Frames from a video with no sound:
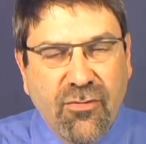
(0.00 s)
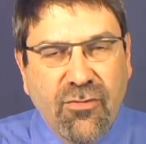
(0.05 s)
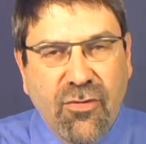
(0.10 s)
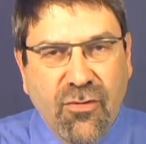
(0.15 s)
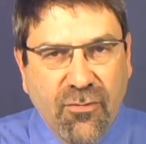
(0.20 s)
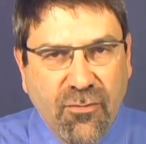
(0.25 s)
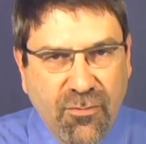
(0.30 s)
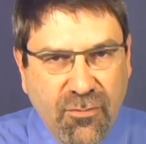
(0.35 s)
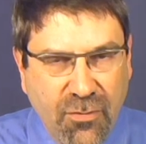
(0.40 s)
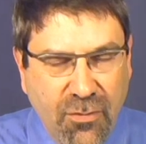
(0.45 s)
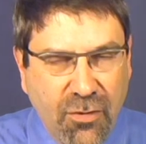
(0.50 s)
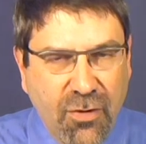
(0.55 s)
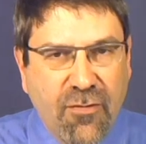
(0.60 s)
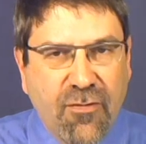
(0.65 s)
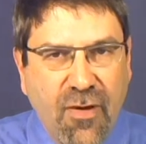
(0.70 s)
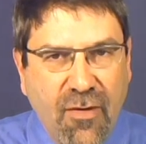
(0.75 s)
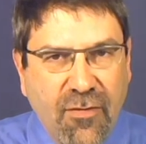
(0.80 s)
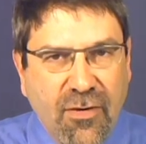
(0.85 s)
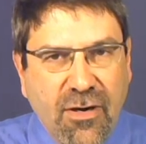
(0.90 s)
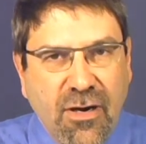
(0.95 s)
So,
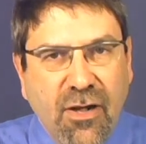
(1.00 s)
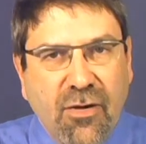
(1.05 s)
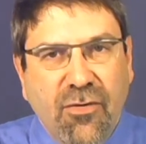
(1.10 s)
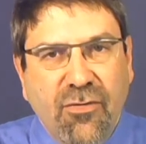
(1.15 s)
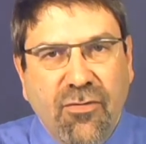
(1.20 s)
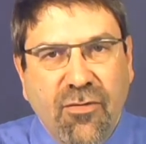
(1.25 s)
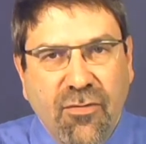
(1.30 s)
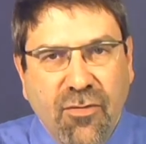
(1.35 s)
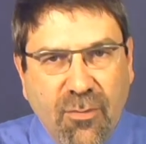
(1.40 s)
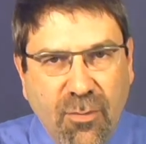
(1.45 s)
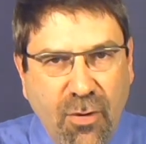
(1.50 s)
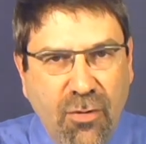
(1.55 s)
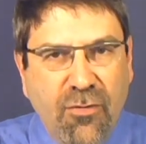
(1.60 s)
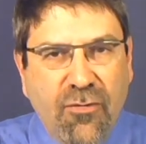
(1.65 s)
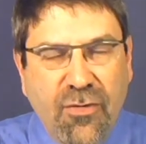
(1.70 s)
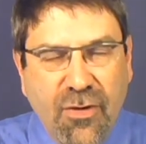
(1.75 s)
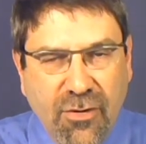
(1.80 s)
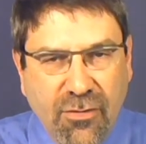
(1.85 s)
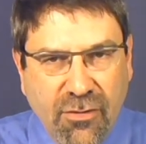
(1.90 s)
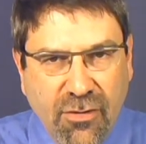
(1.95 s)
$3,500 of the motor
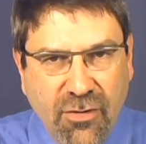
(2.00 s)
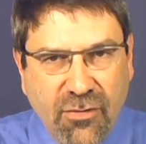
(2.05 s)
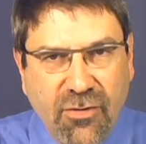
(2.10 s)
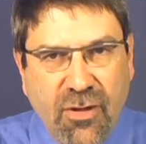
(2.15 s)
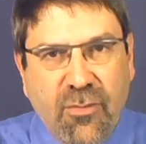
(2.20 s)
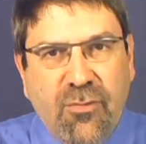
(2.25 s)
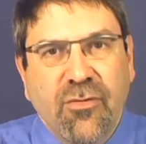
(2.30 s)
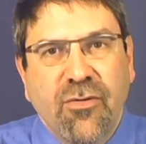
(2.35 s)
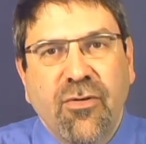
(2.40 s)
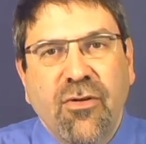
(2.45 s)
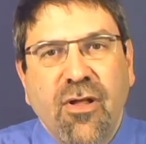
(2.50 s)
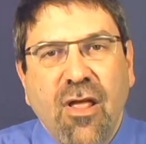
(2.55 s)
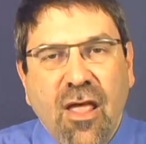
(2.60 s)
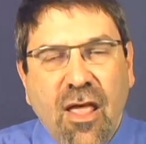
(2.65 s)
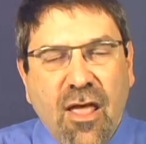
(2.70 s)
vehicle exemption,